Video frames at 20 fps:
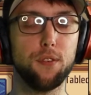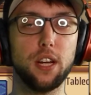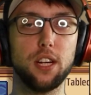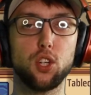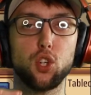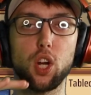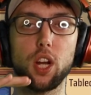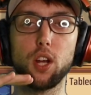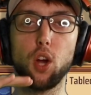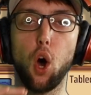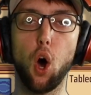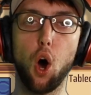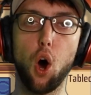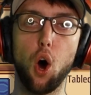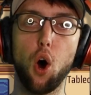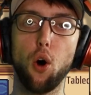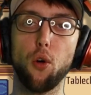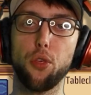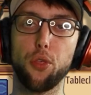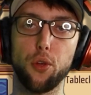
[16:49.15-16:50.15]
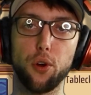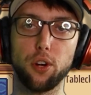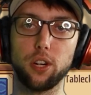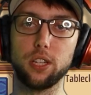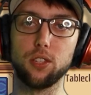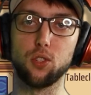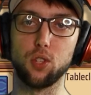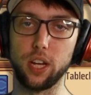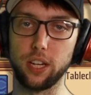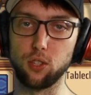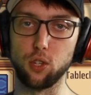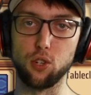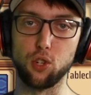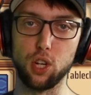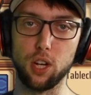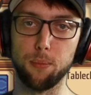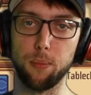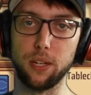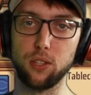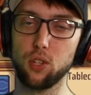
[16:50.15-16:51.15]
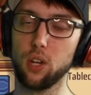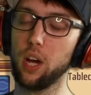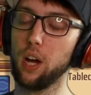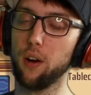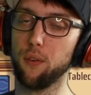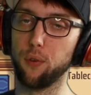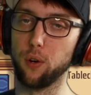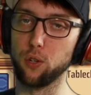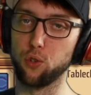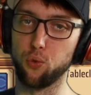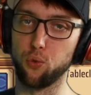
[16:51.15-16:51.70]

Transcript: finishing all 36 achievements for